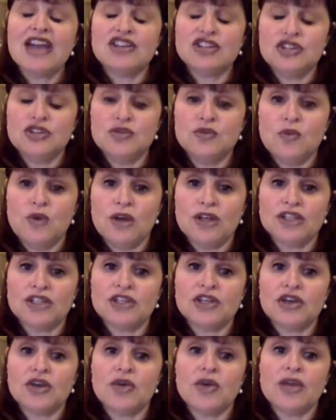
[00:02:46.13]
Do you want to
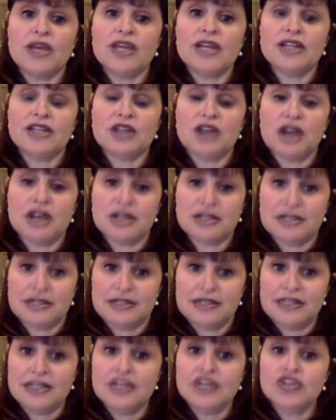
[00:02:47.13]
go in and talk to the
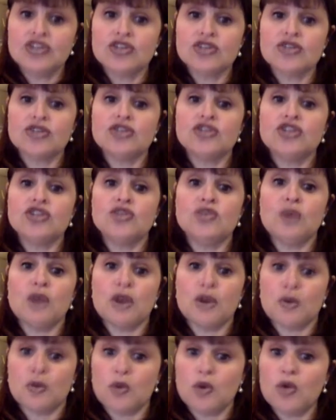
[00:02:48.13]
teachers? Do you
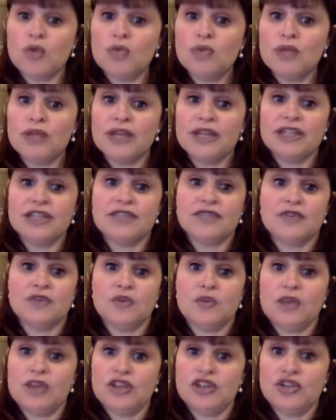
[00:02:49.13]
want to role play
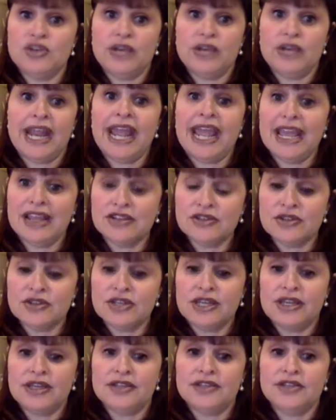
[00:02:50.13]
different ways you can handle
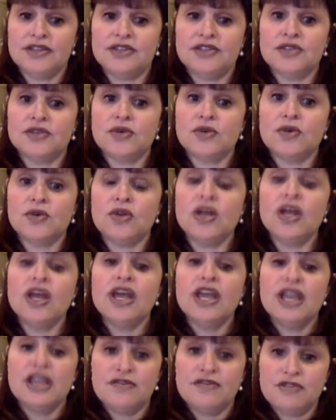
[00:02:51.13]
the kids at school
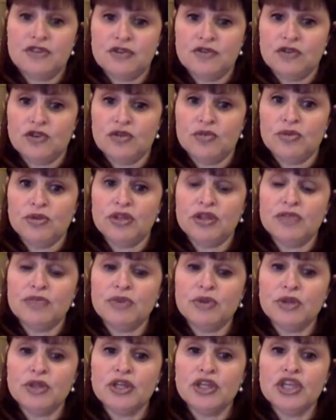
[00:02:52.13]
if they're verbally
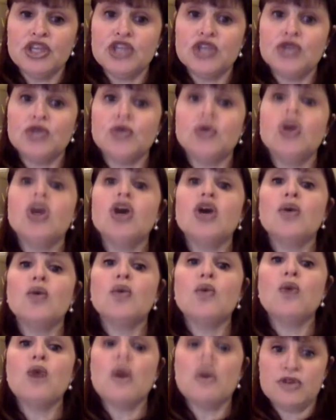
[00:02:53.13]
bullying you?
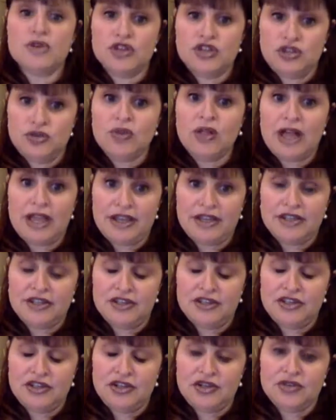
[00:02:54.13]
What would you like
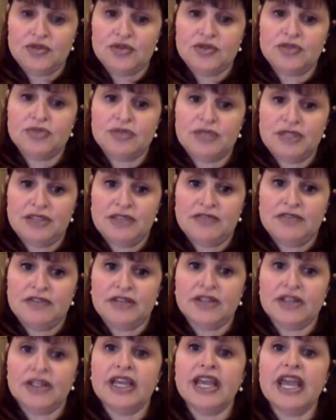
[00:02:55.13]
to do
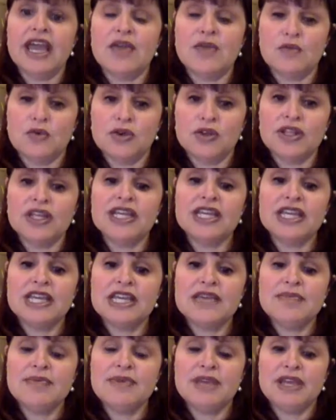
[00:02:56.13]
specifically? And really
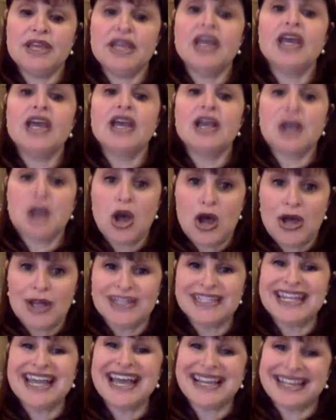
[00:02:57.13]
keeping
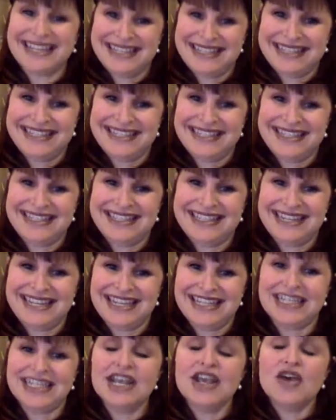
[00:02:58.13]
contact
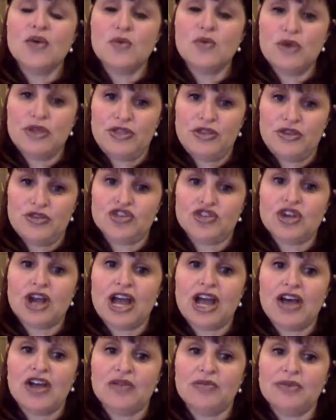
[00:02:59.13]
consistent with your
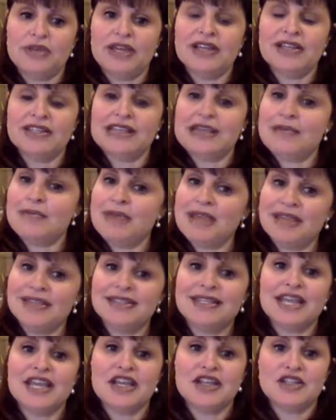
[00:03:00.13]
child, because they may
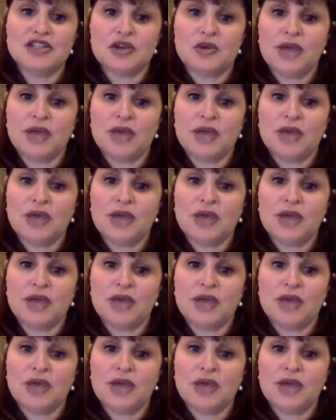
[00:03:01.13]
say it's